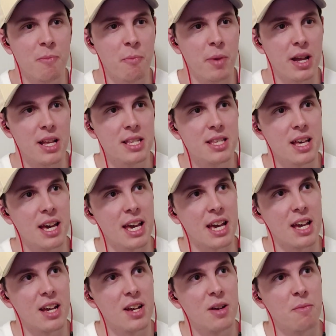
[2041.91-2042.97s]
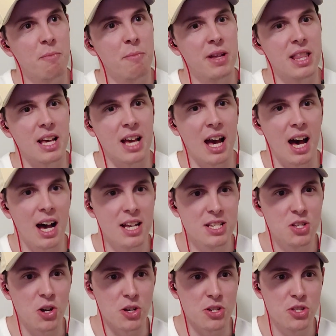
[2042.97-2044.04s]
But it's like, but the cars
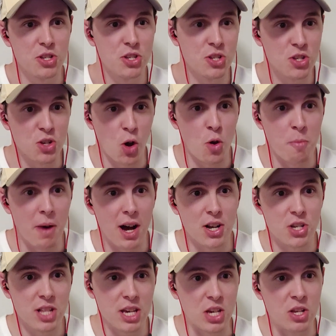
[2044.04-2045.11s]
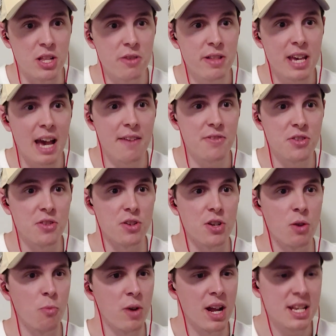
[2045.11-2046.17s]
cost so much. Like you literally have to,
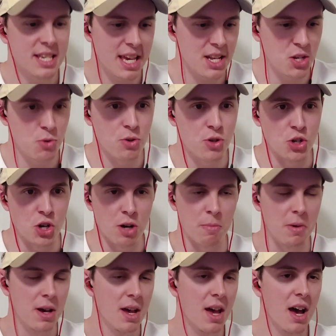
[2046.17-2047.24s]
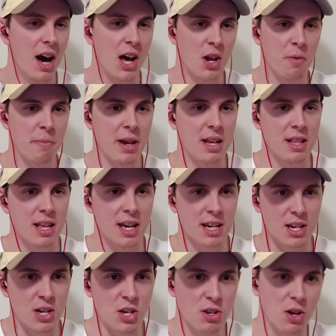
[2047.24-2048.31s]
when I say do a job, I don't mean like
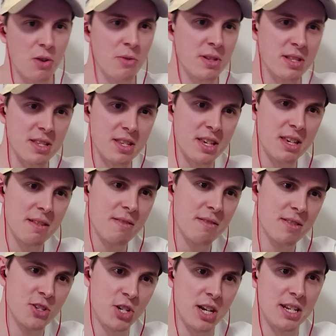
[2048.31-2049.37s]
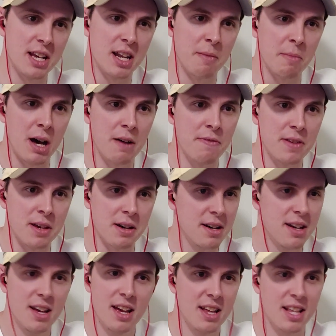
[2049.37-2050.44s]
go and shut down a mafia
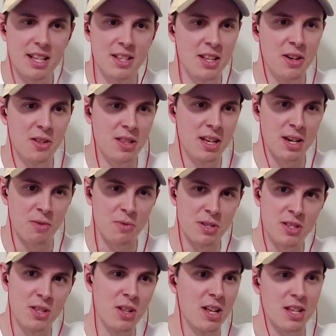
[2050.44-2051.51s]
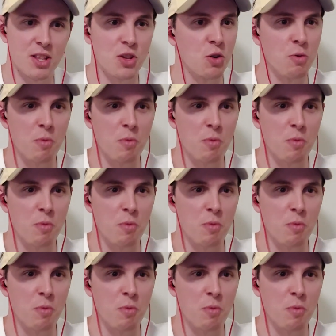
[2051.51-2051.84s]
and not like the normal